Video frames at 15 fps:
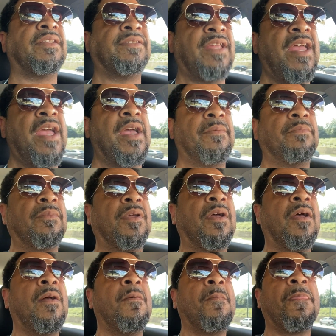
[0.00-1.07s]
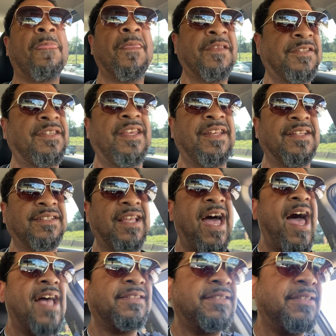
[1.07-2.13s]
did, she
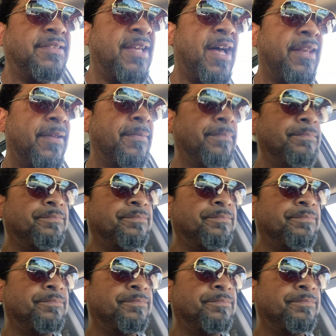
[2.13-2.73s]
decides to tell him.